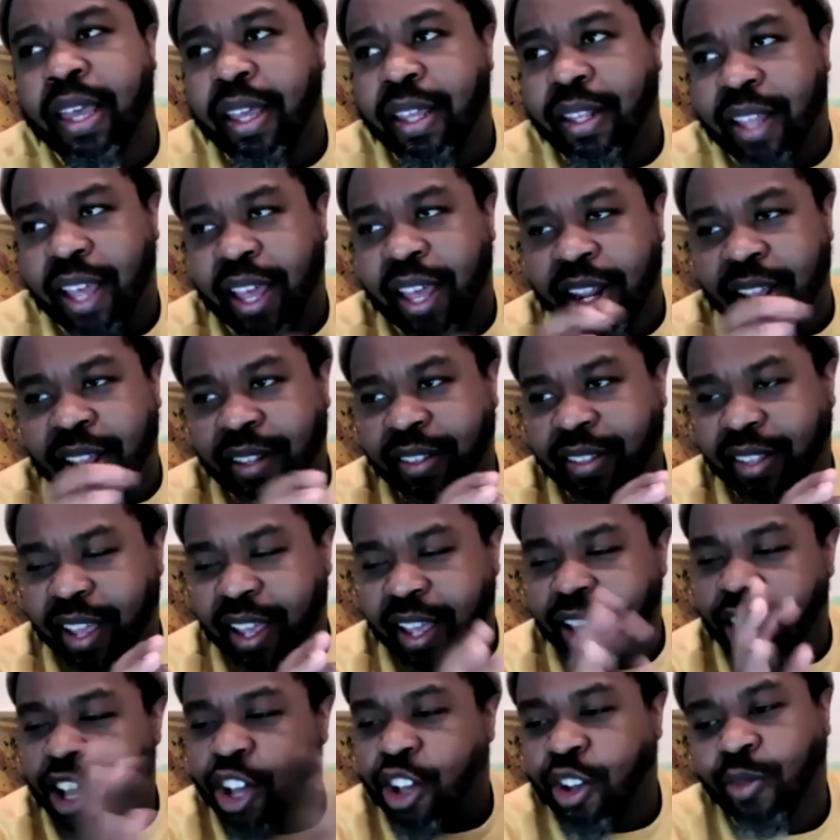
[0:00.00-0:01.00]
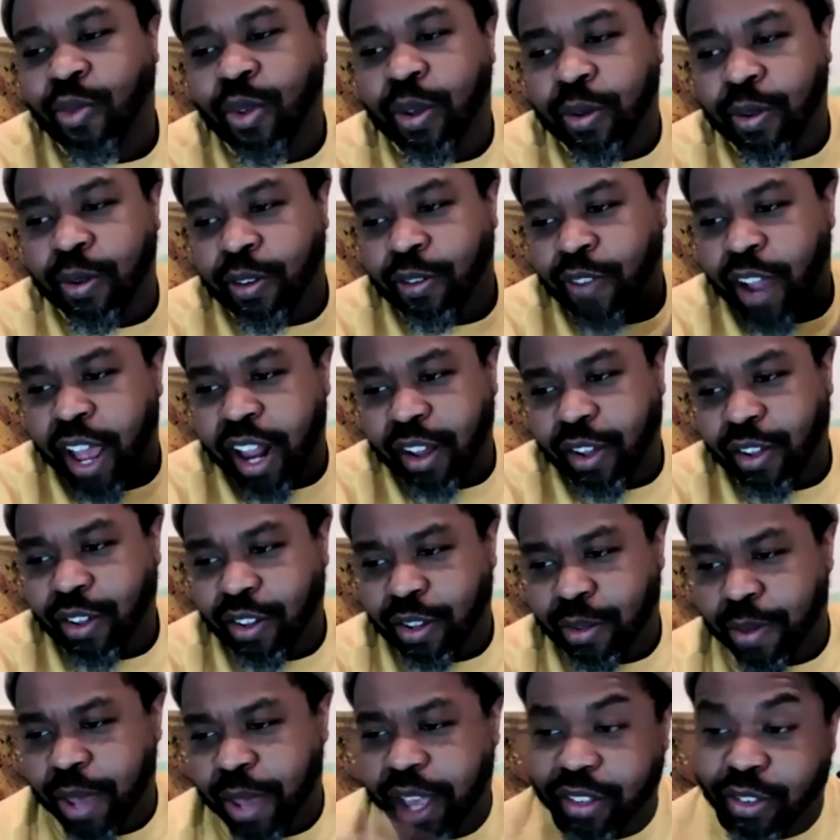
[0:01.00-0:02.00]
That it's like, oh, we were radical in
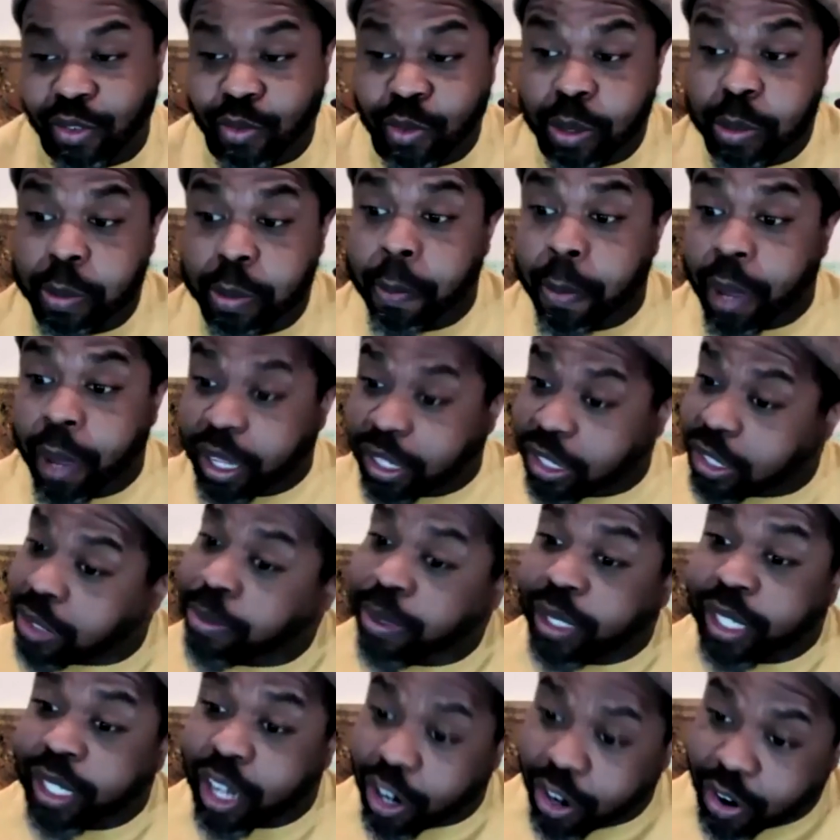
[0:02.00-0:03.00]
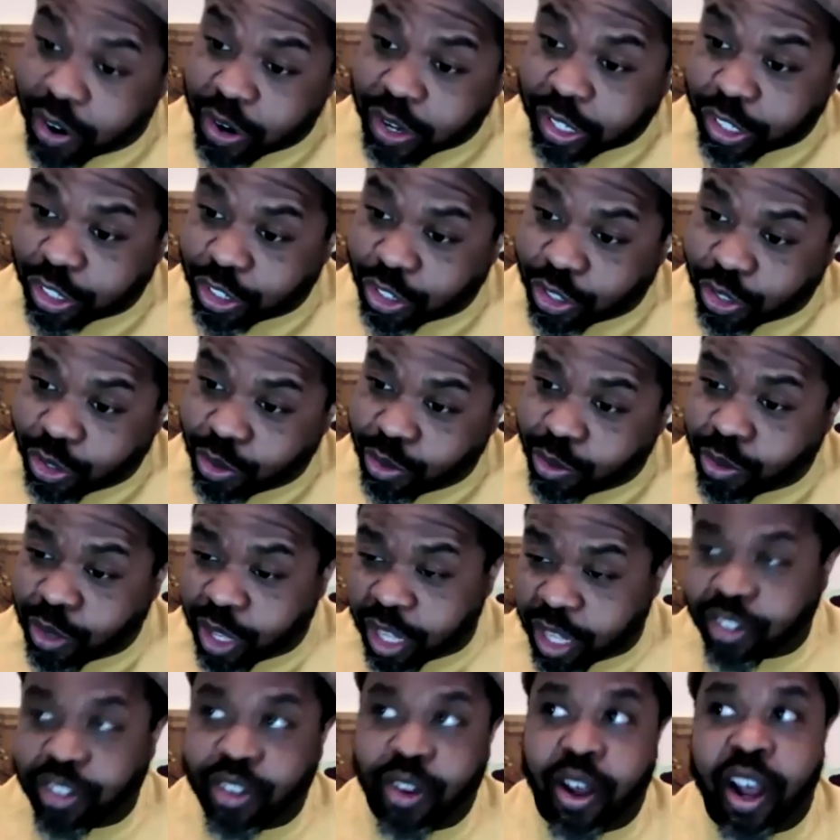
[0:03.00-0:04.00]
the past, so we must be currently too.
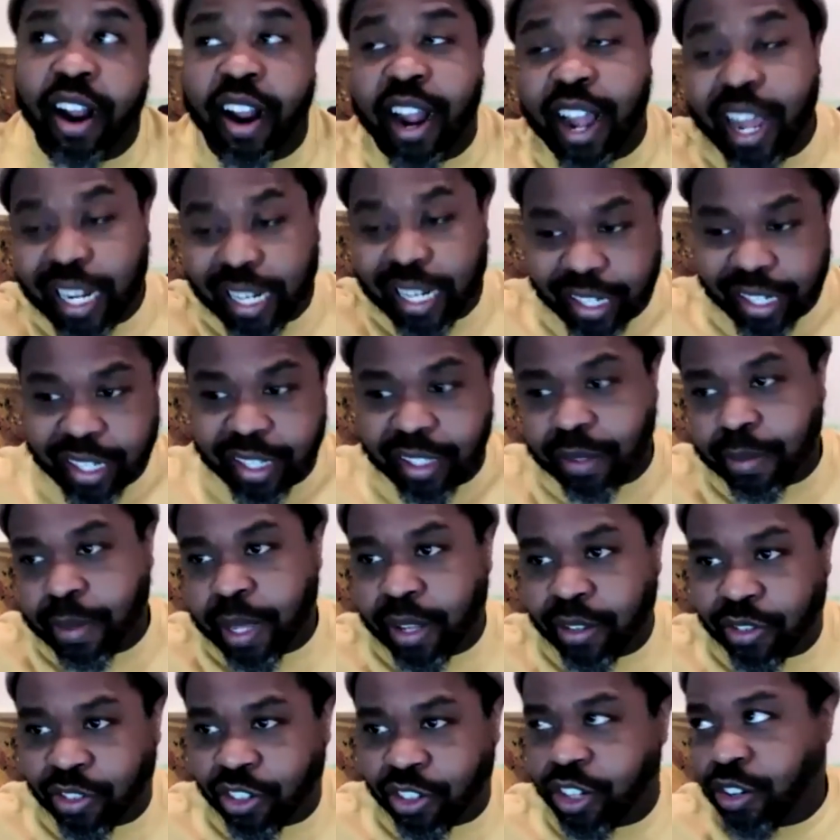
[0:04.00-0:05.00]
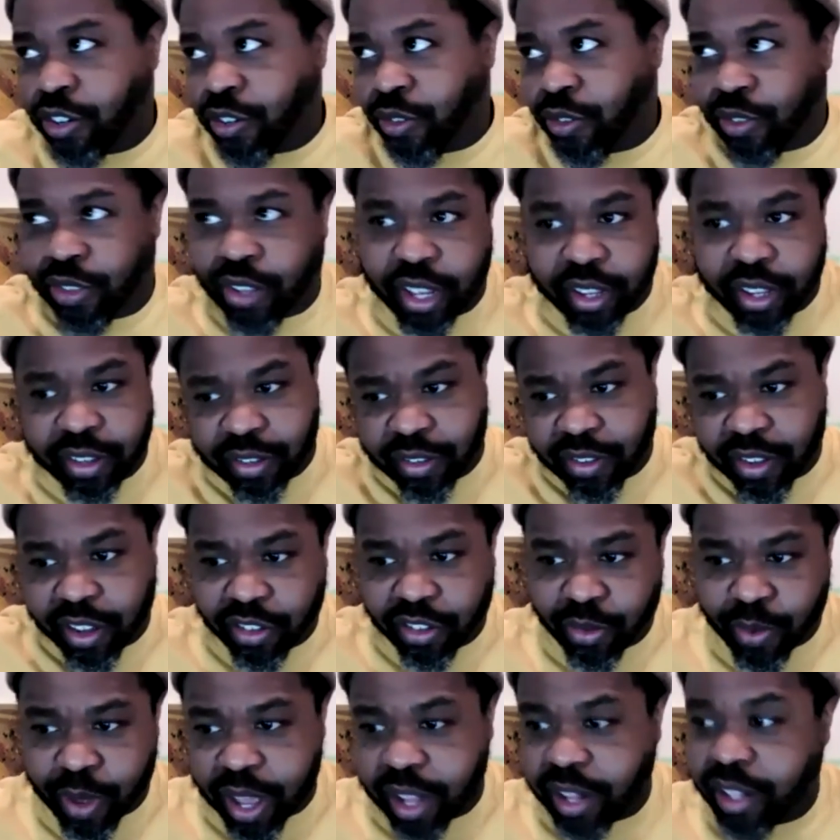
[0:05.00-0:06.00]
And so our ideas about gender, sex, and
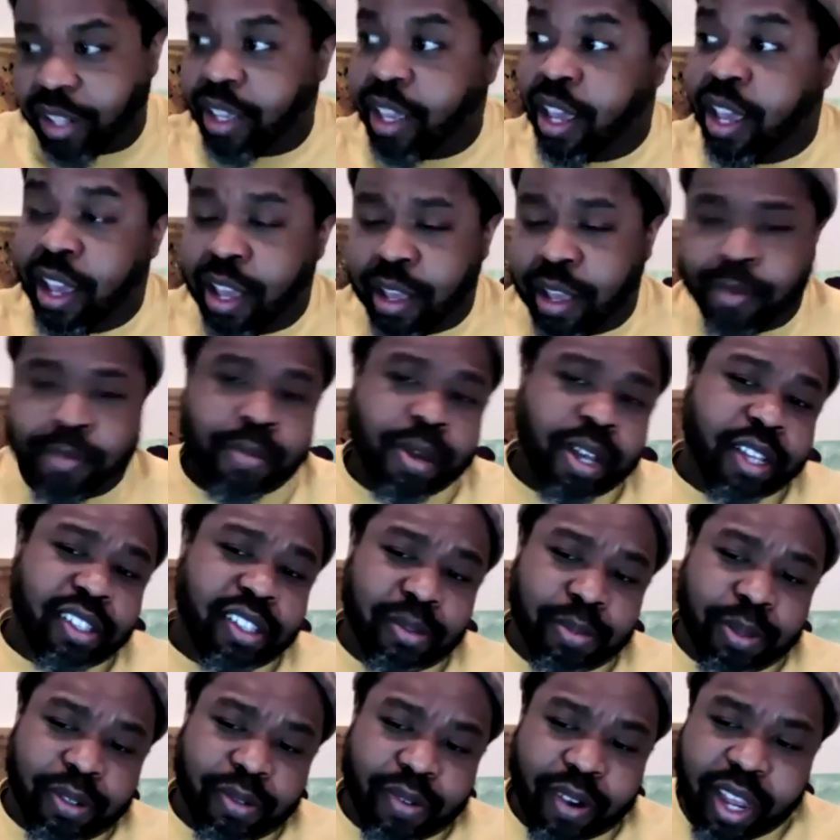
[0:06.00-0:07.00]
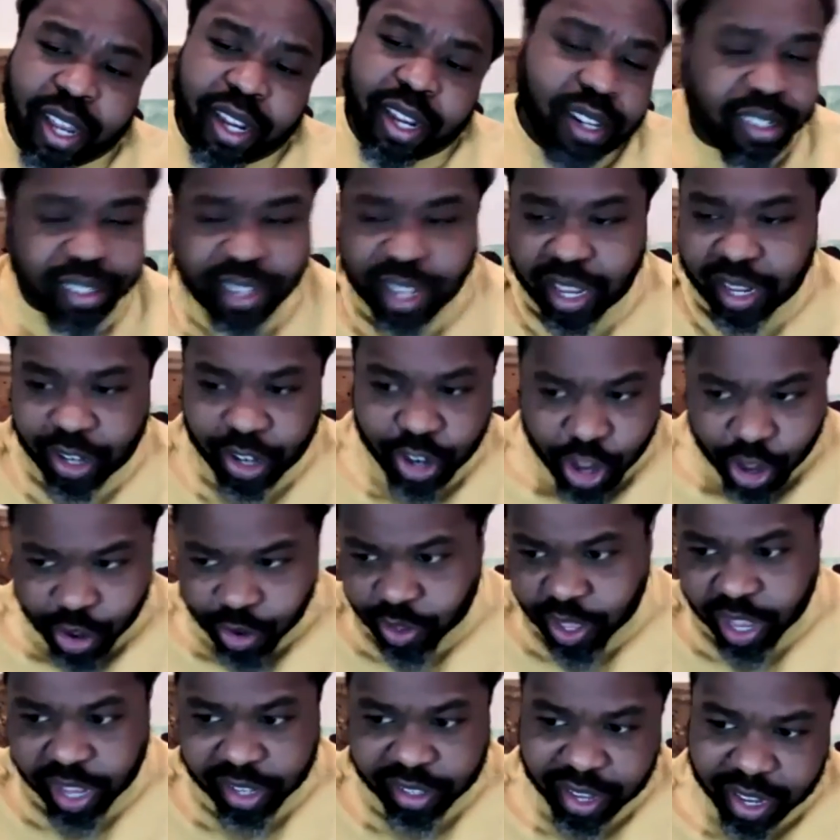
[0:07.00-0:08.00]
sexuality must be right. It's like, no,
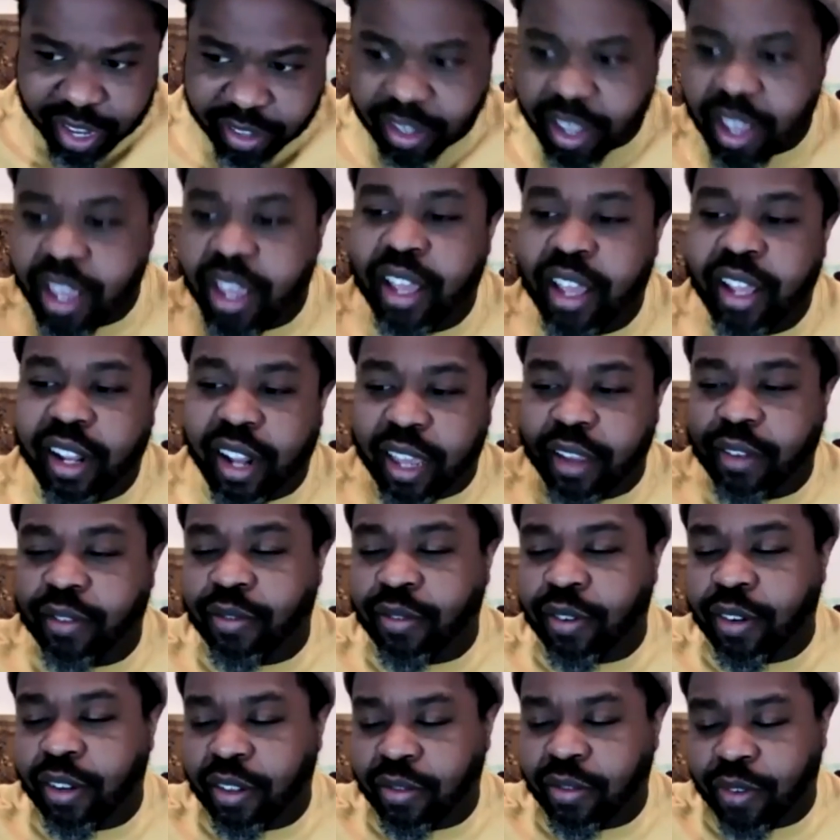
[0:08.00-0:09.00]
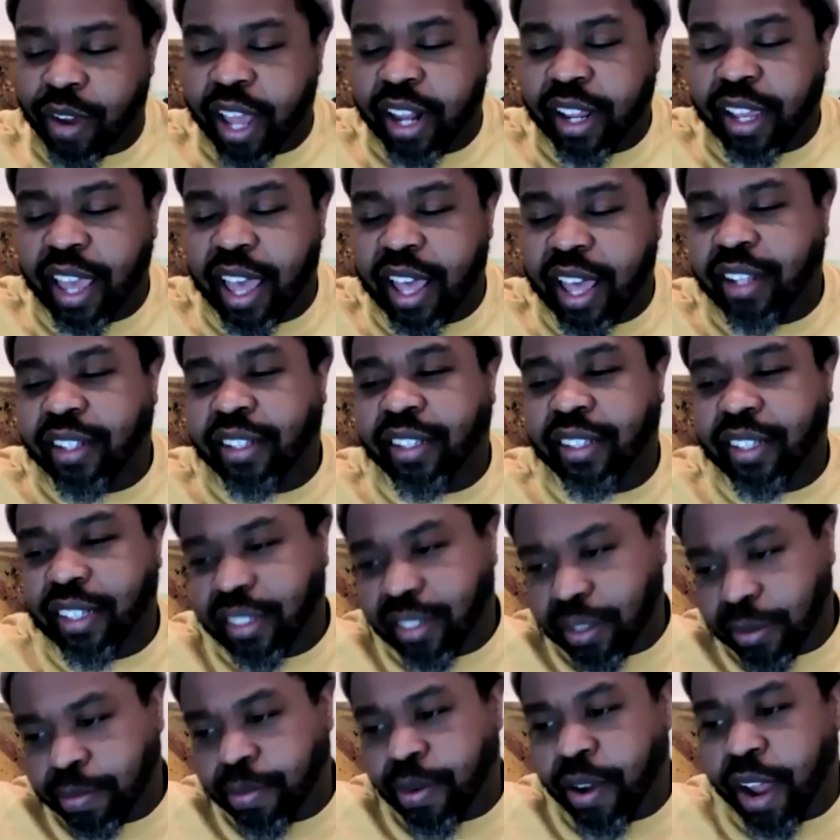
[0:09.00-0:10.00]
that's like radicality is
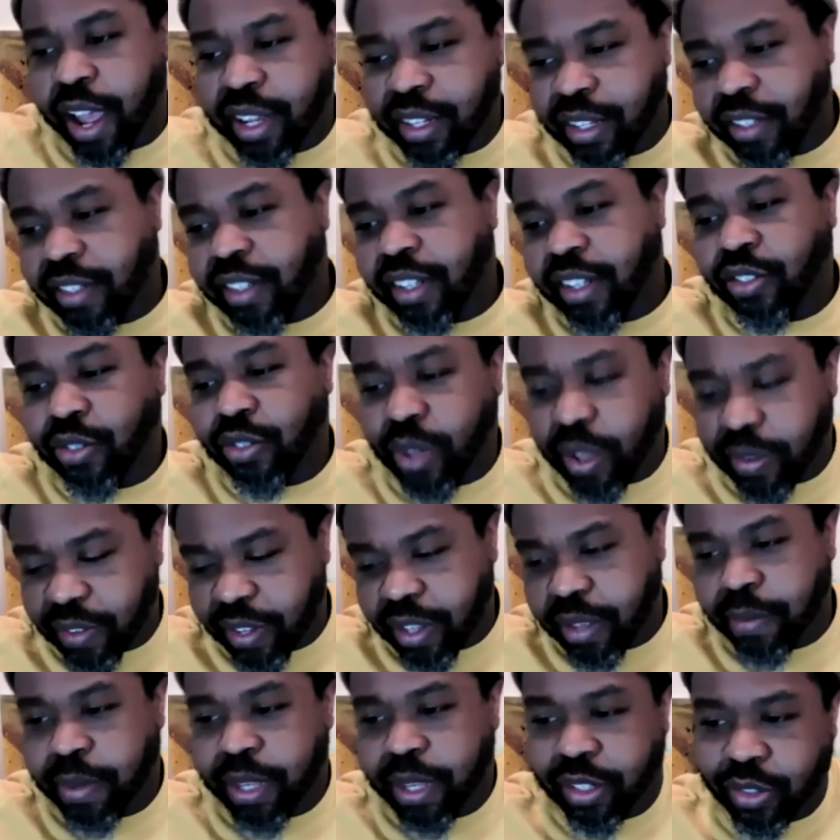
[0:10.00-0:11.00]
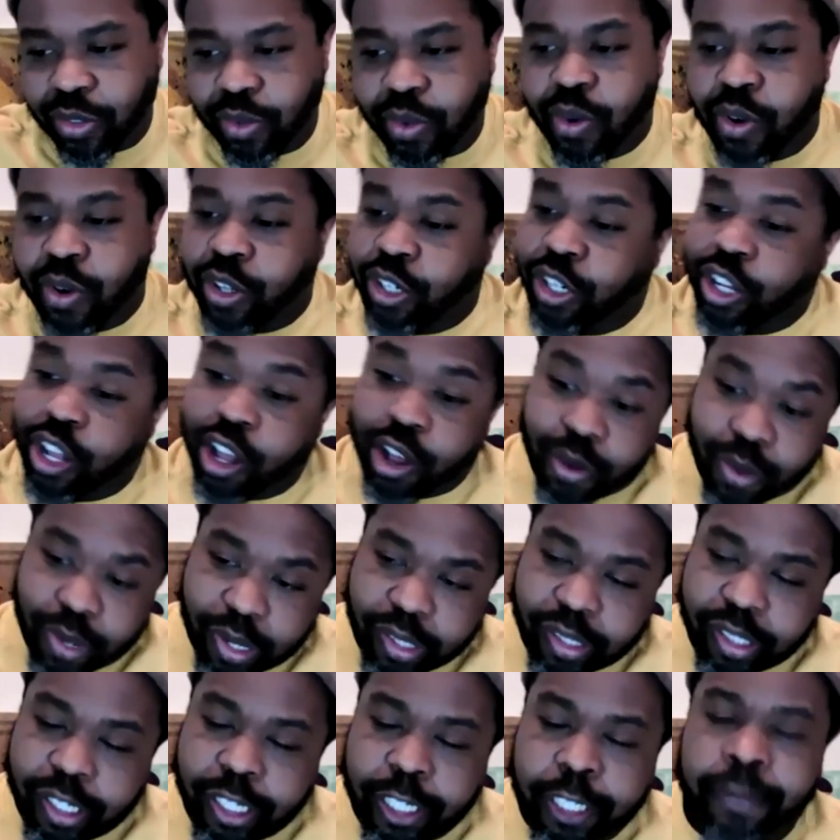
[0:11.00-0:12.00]
a practice that you have to commit to
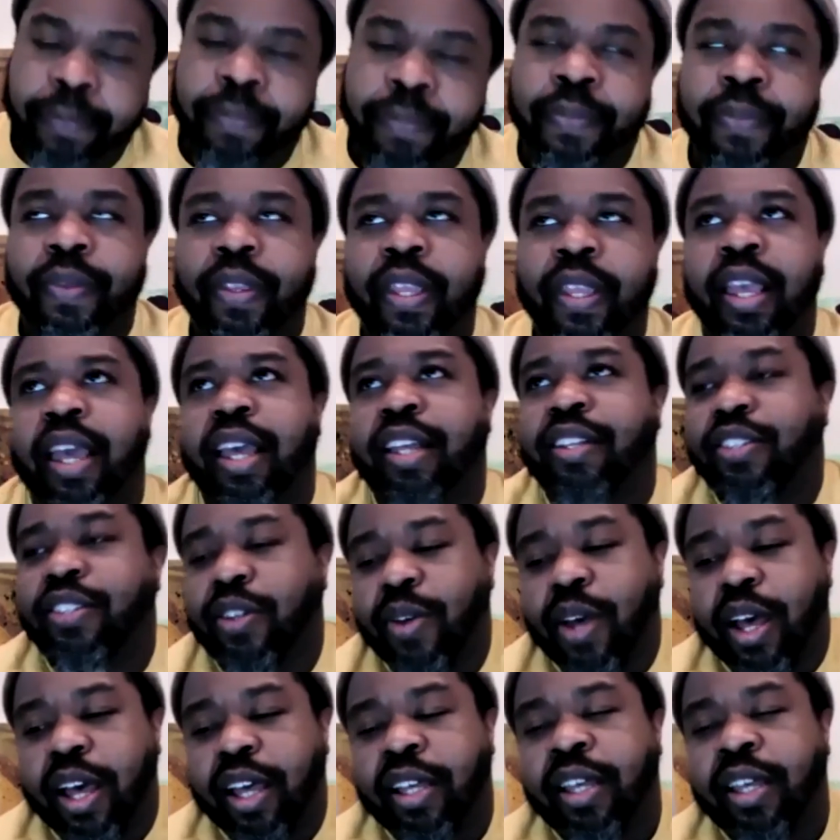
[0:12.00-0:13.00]
ongoingly. And so,